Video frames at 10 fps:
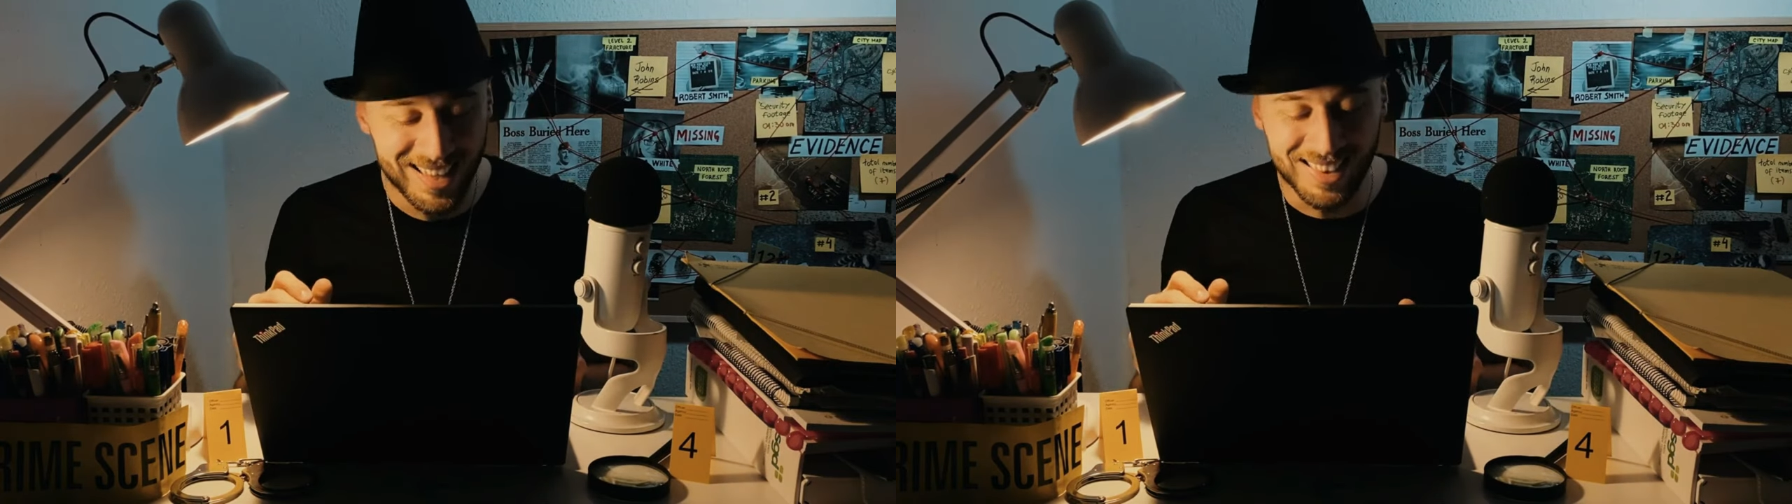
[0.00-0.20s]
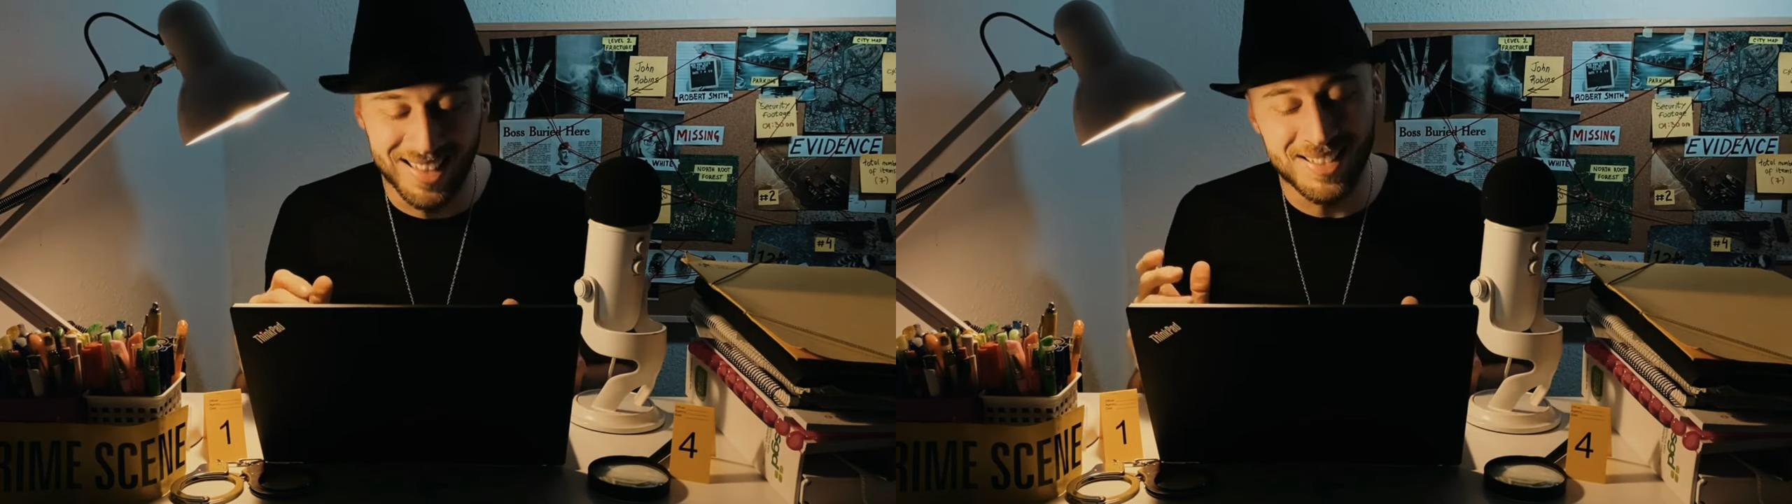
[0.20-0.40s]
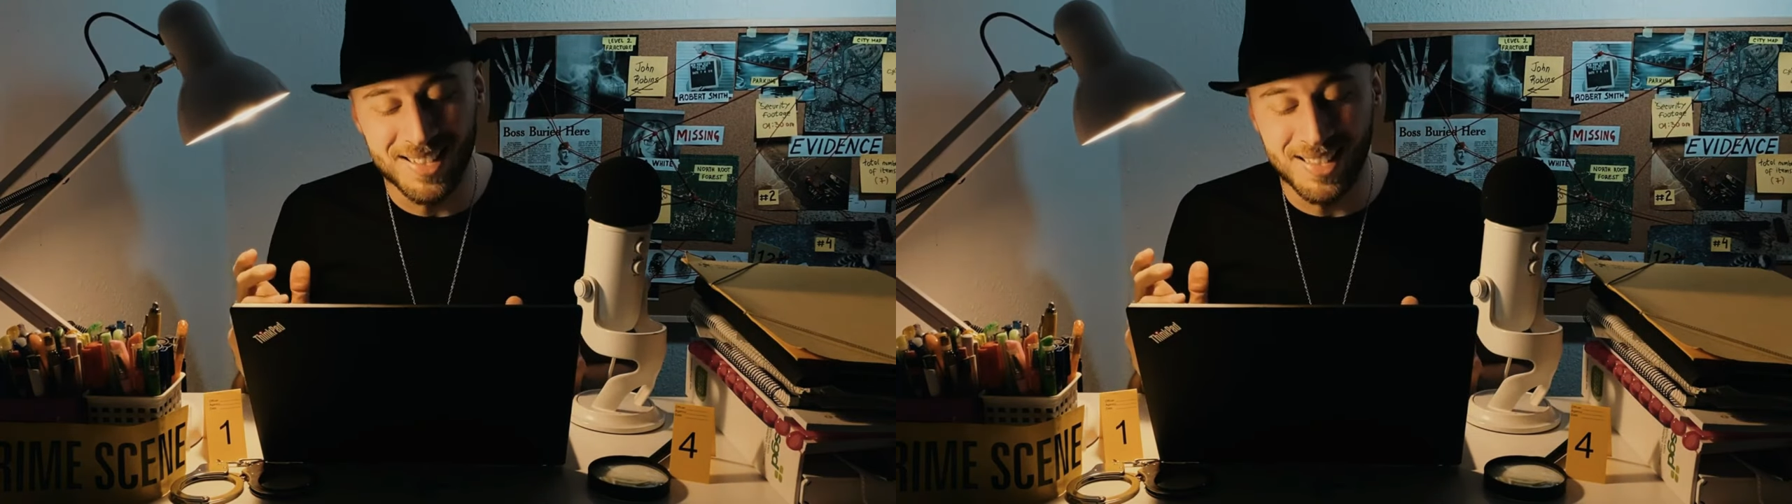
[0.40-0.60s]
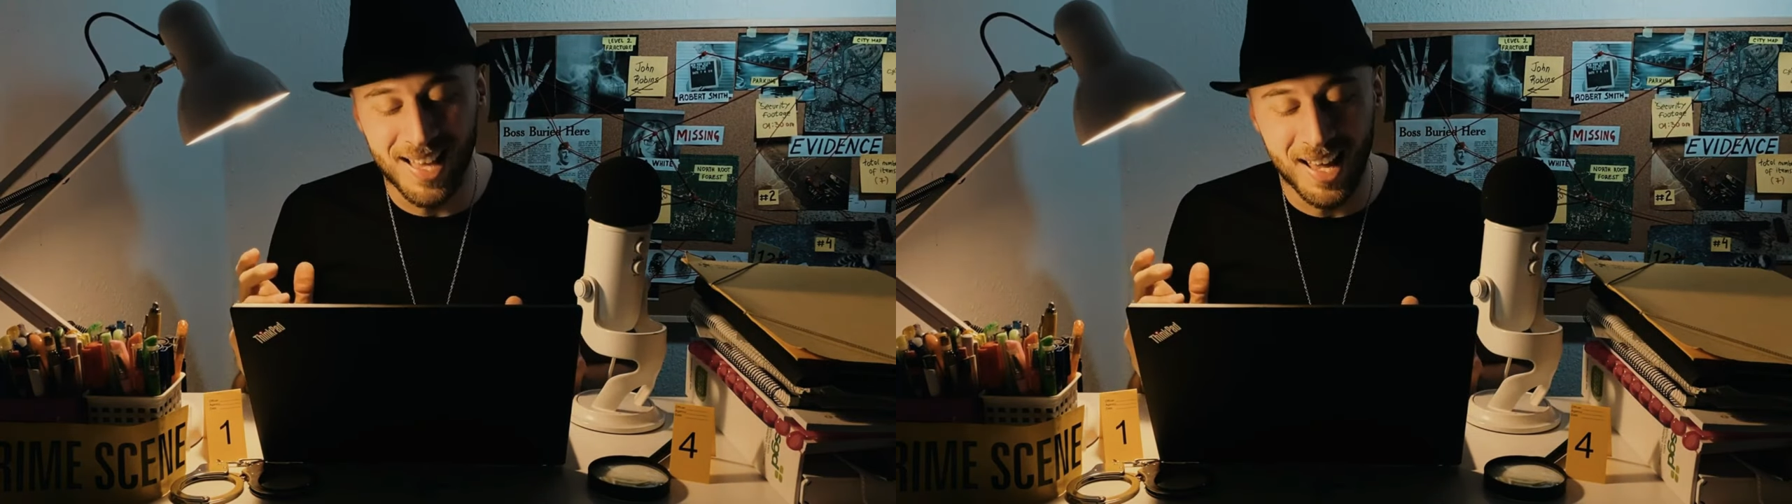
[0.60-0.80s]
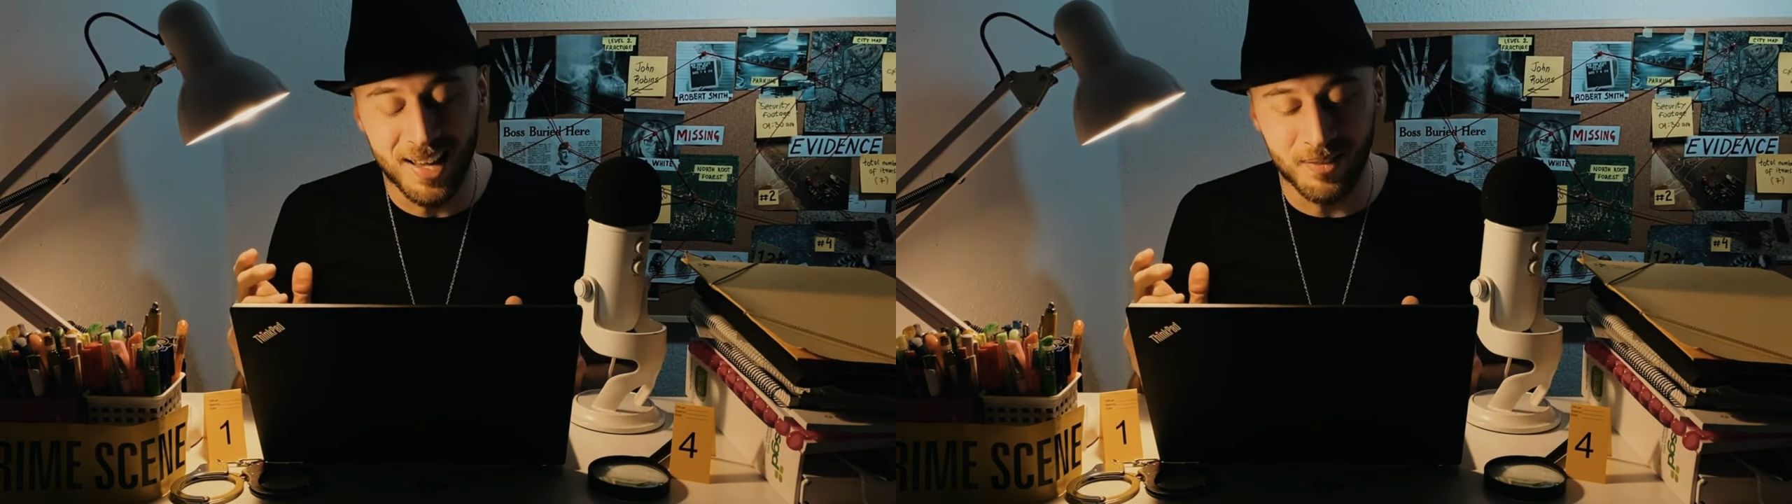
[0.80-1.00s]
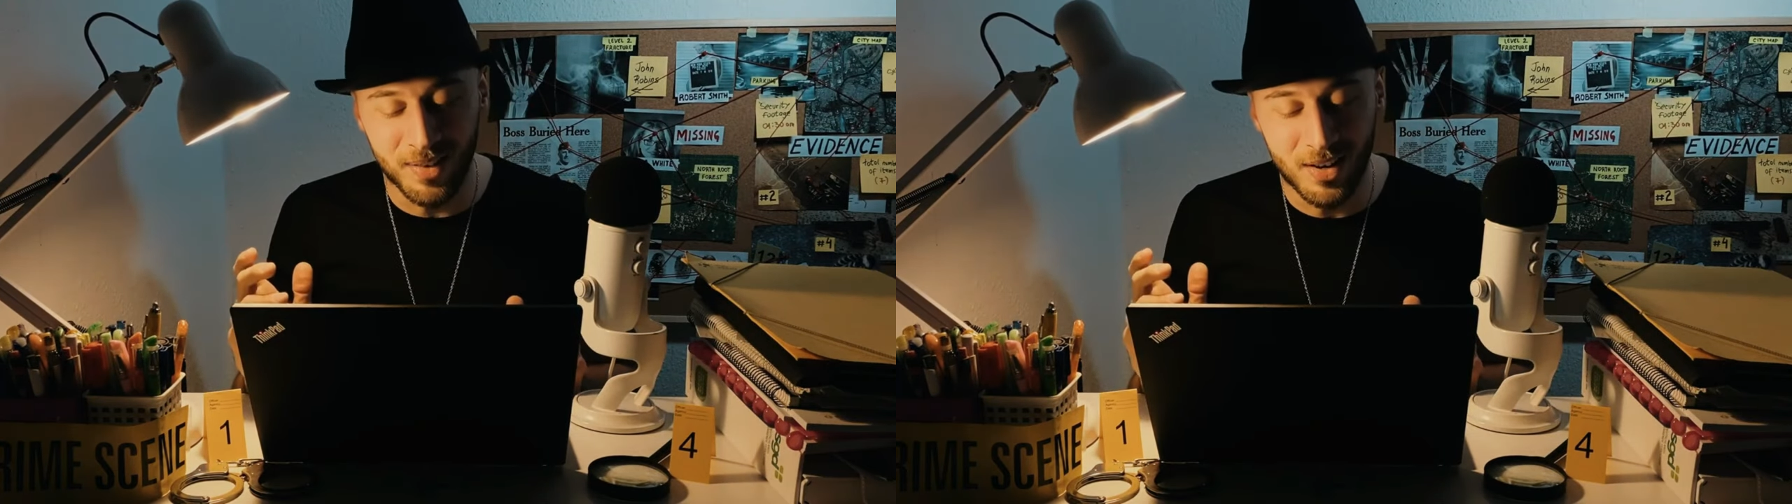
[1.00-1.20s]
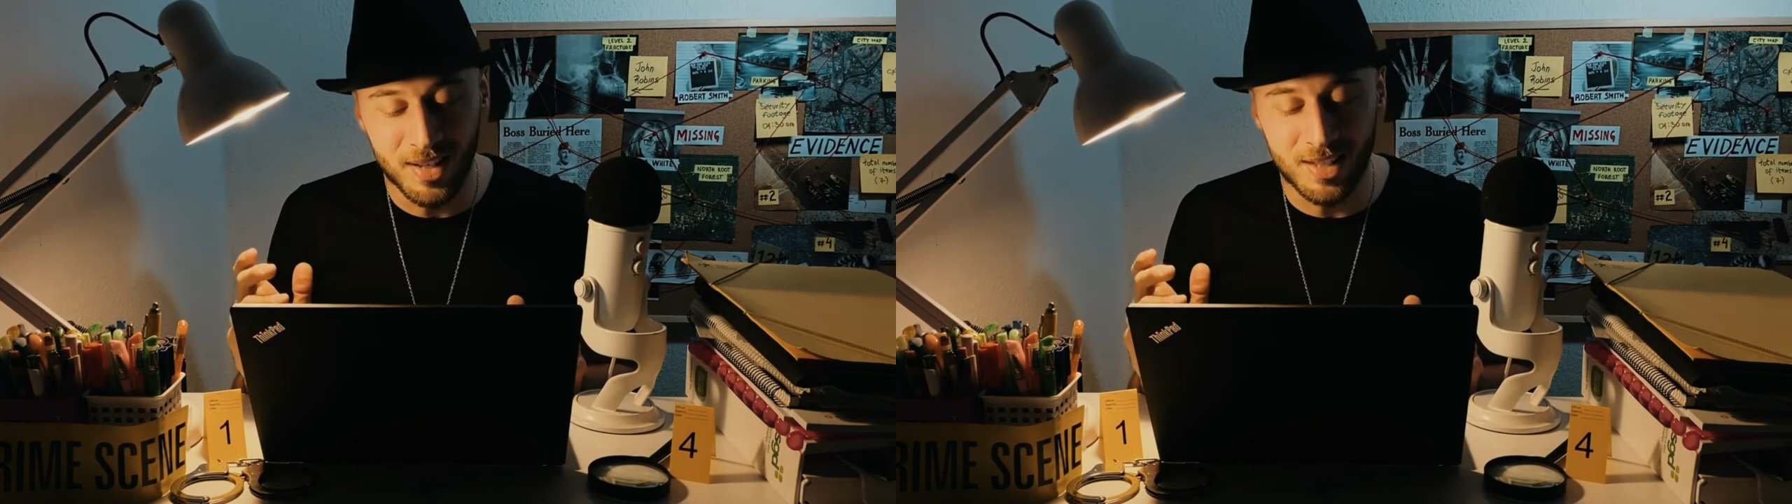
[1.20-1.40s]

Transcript: this is like very